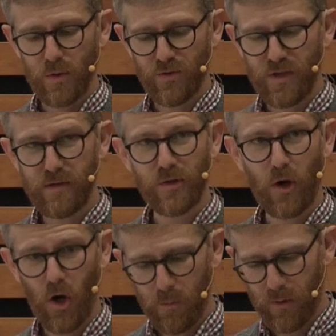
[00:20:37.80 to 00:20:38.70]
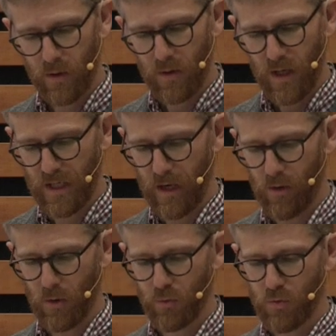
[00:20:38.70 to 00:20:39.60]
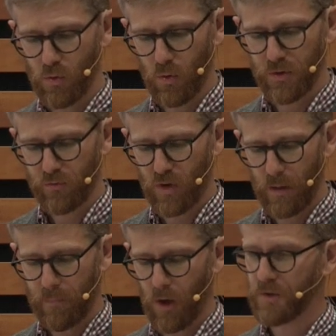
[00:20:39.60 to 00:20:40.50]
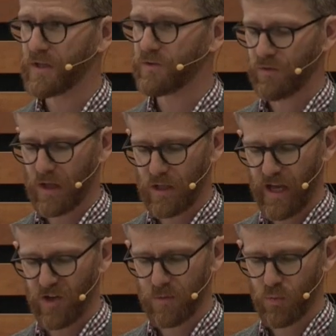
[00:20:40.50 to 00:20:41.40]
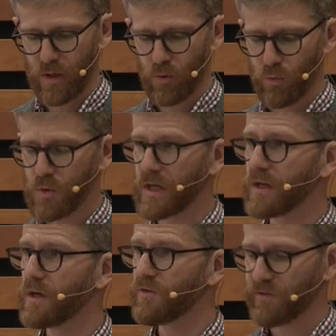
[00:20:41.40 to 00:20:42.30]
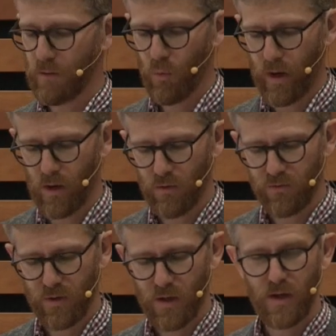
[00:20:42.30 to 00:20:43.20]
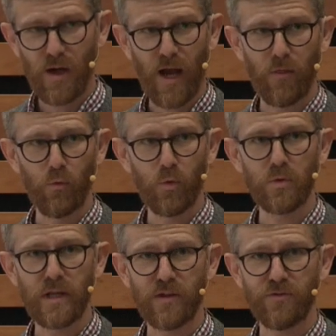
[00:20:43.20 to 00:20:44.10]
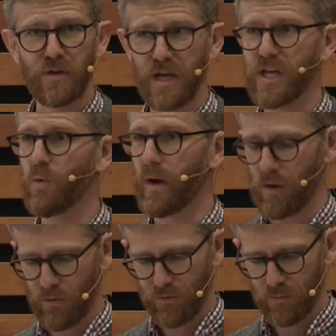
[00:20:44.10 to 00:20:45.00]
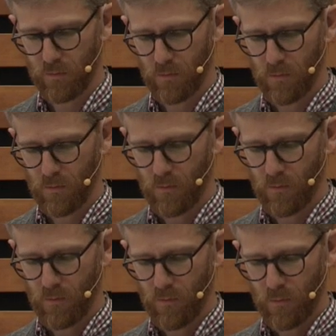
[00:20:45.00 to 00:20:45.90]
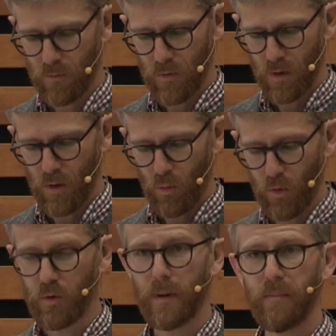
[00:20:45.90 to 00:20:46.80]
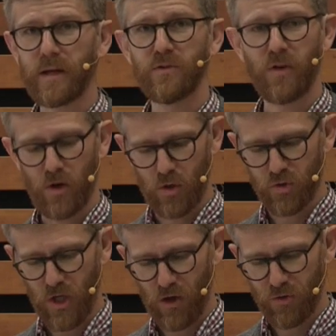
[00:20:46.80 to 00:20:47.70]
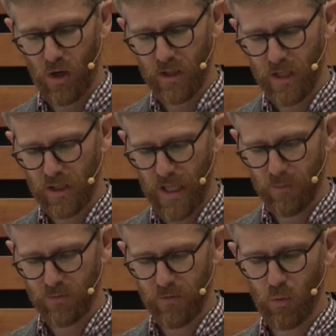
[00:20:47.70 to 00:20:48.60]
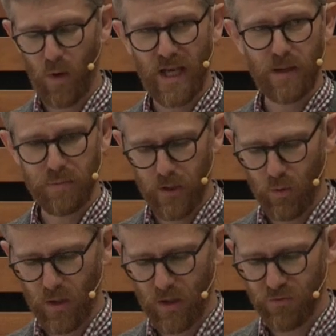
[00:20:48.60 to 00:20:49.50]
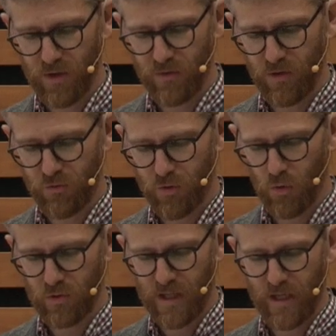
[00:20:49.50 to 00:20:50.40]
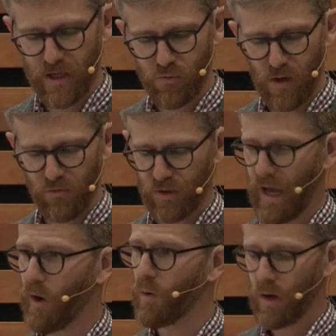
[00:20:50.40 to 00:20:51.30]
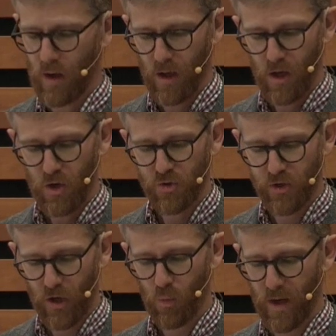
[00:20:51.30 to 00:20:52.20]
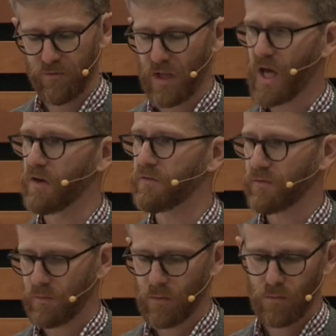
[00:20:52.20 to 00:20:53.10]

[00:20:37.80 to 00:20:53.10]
when Stephen Harper and Erin O'Toole describe politics as a clash between rooted somewheres and the rootless anywheres, when Republican Senator Josh Hawley claims that the reigning political consensus shows little interest in our shared way of life,